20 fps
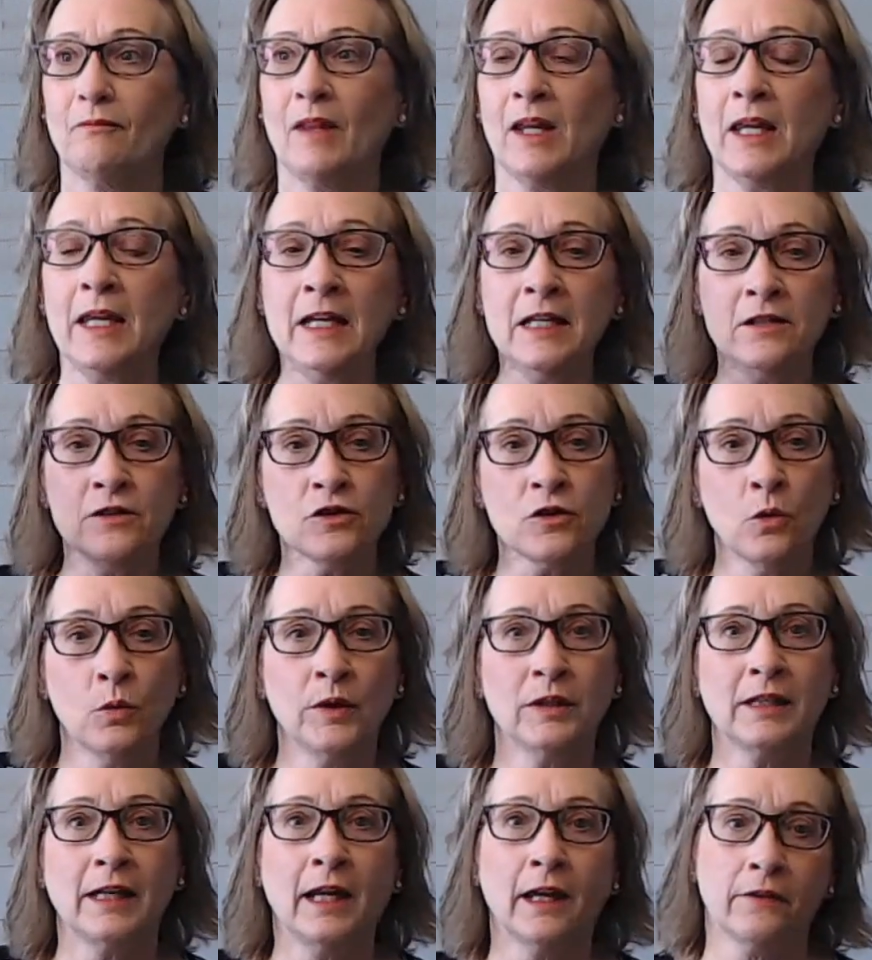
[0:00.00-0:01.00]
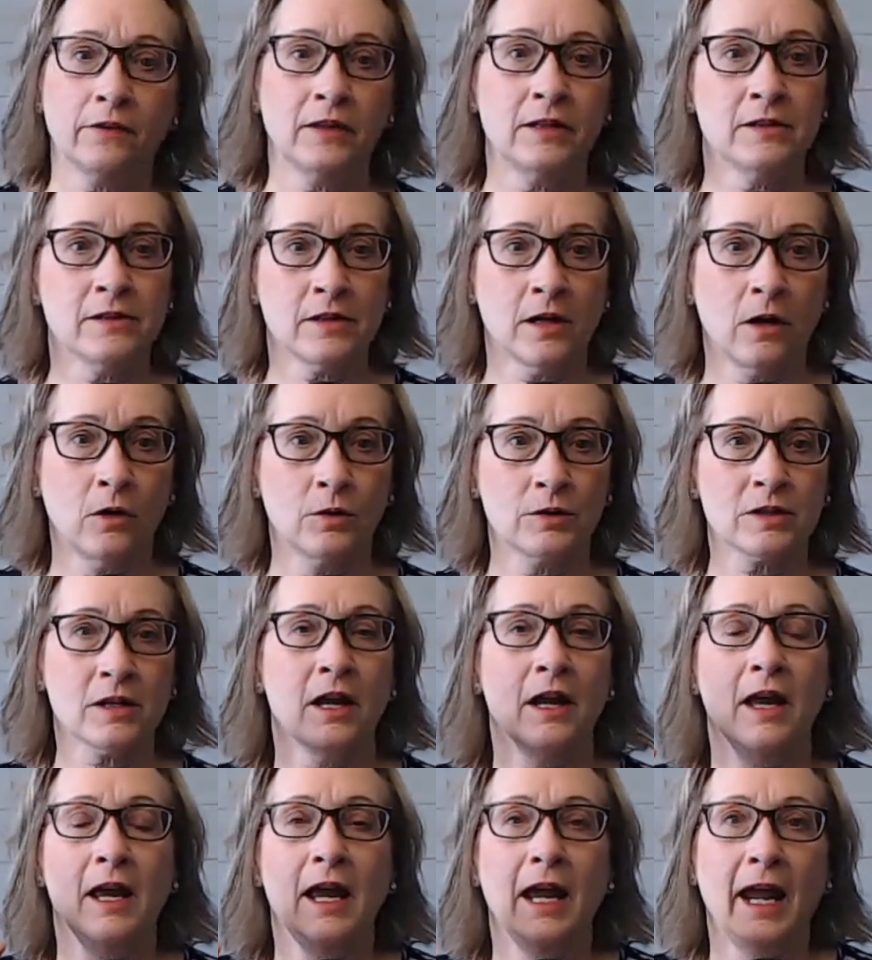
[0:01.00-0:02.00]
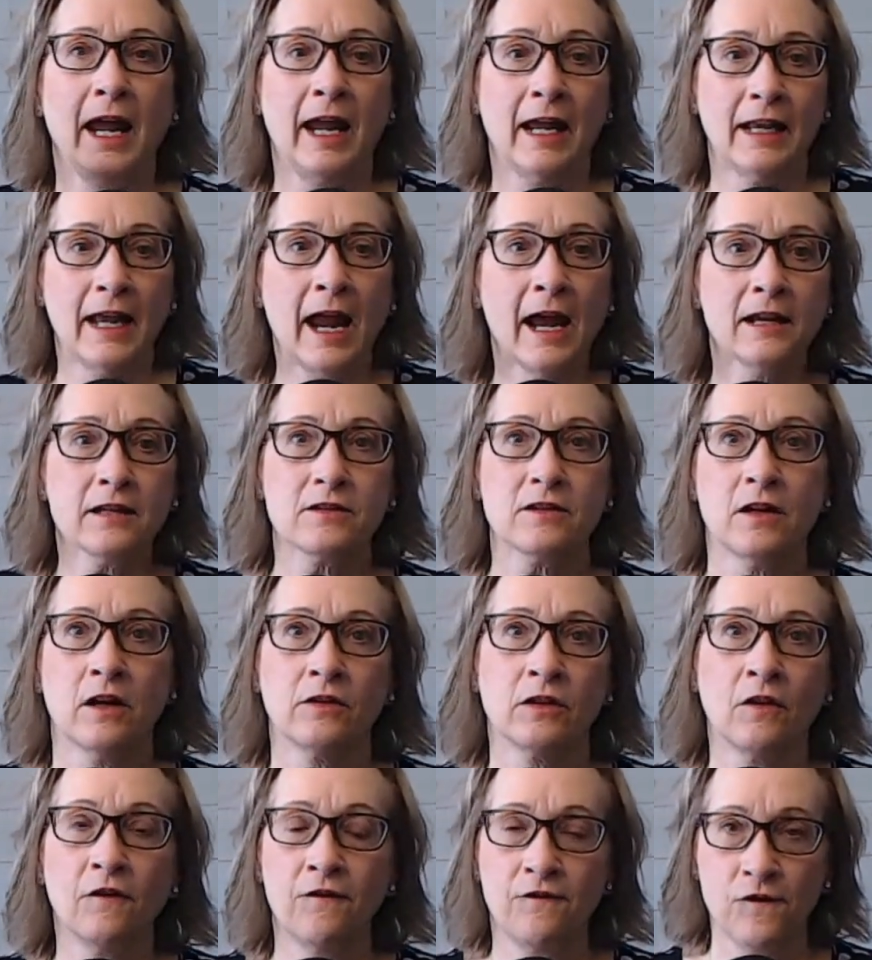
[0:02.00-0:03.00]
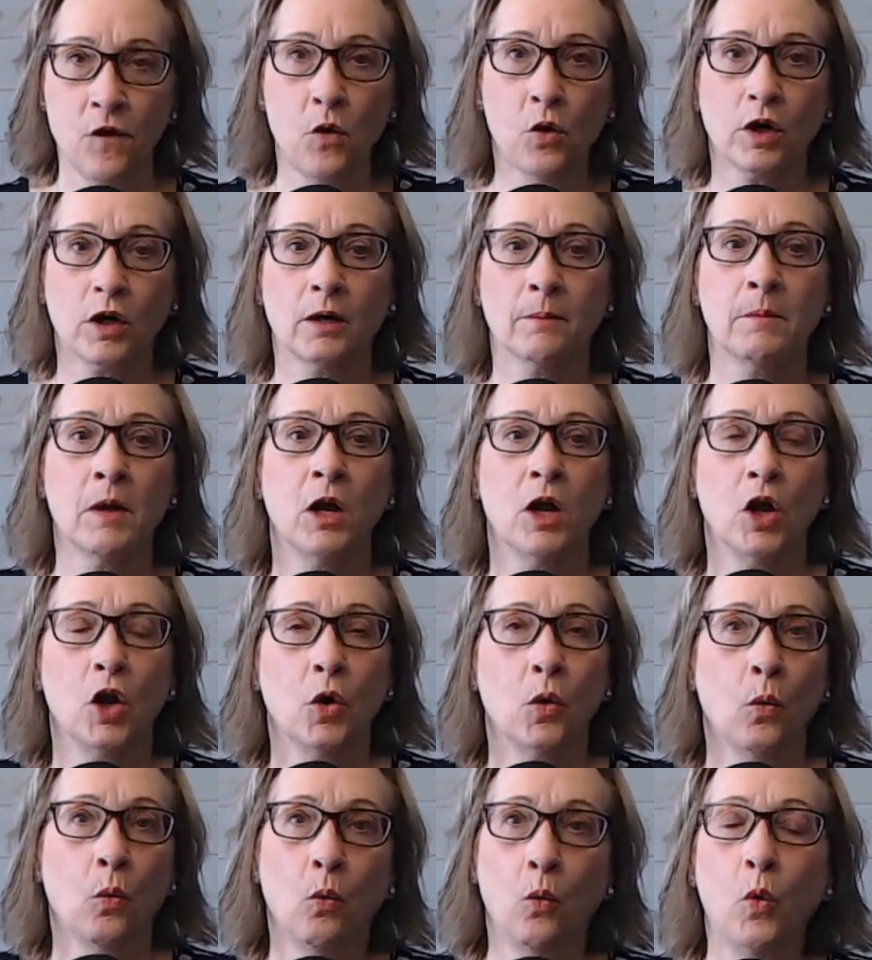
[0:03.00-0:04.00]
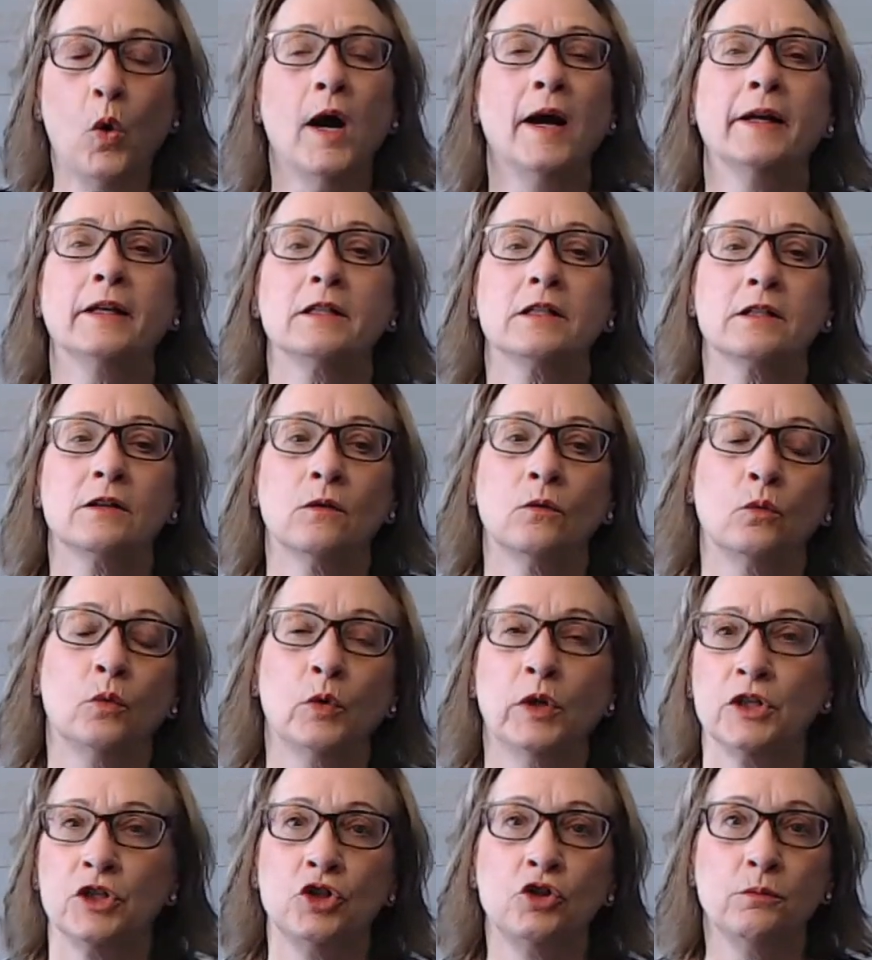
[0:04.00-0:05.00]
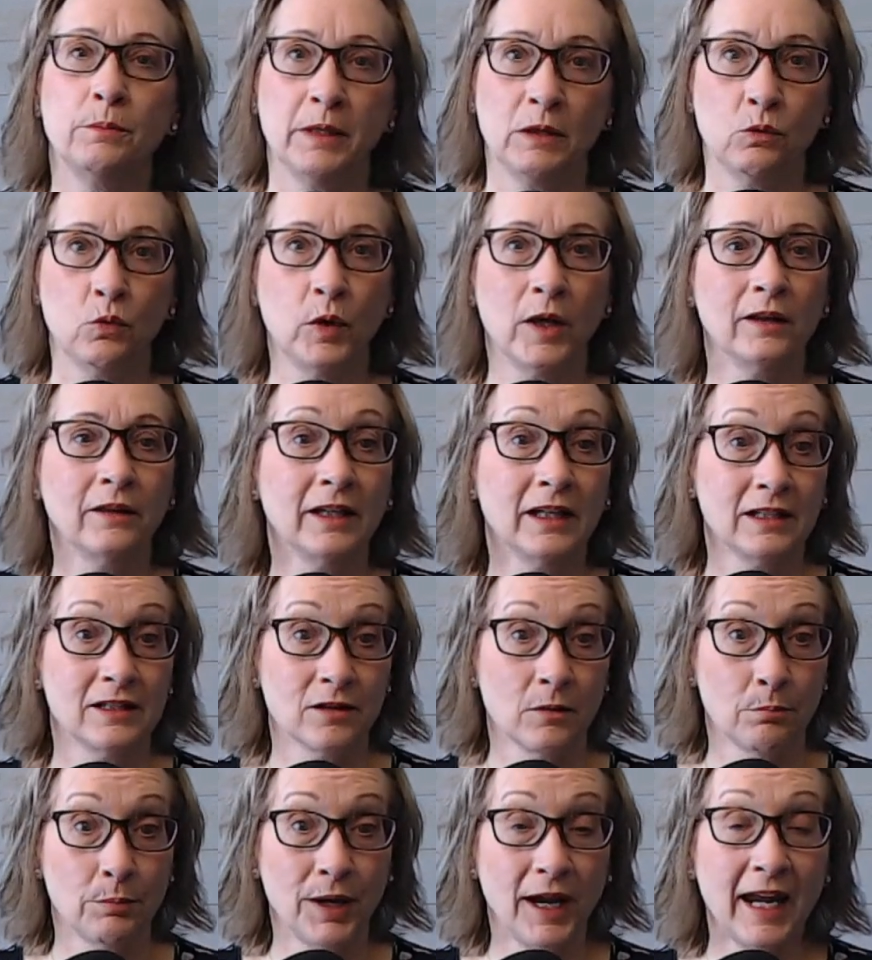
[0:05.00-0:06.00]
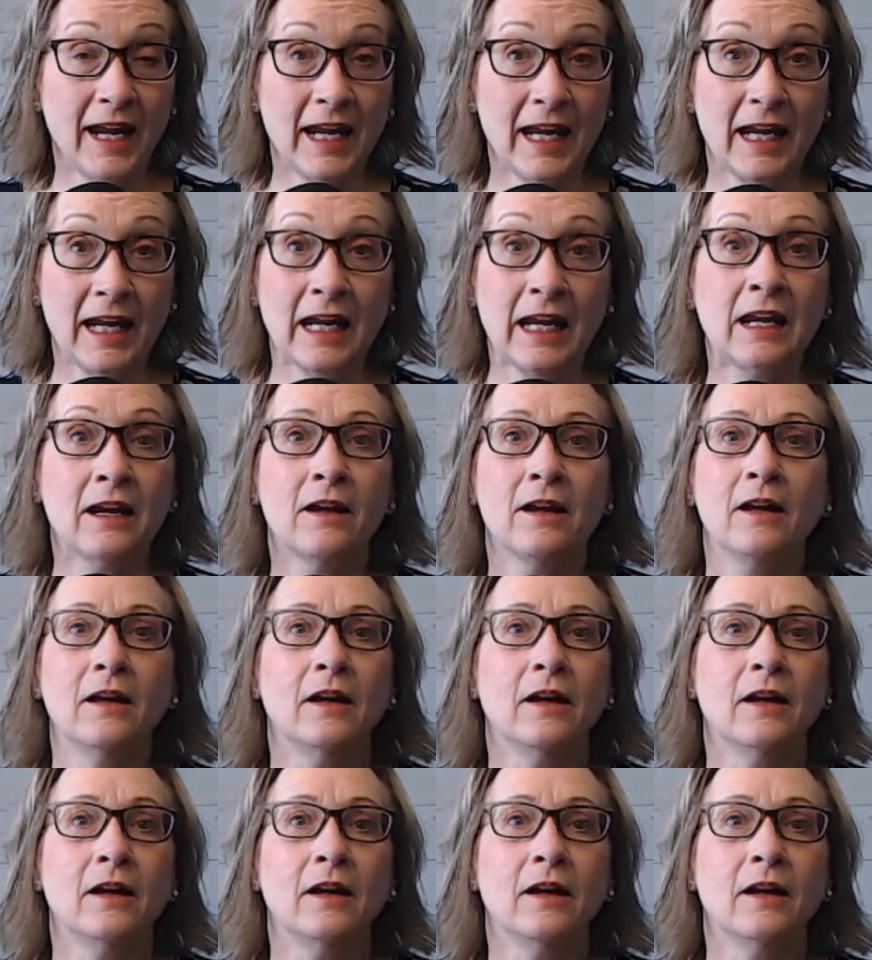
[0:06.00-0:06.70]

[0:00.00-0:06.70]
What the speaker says: And so when Kathy's house had asked on the form, what would you be willing to pay?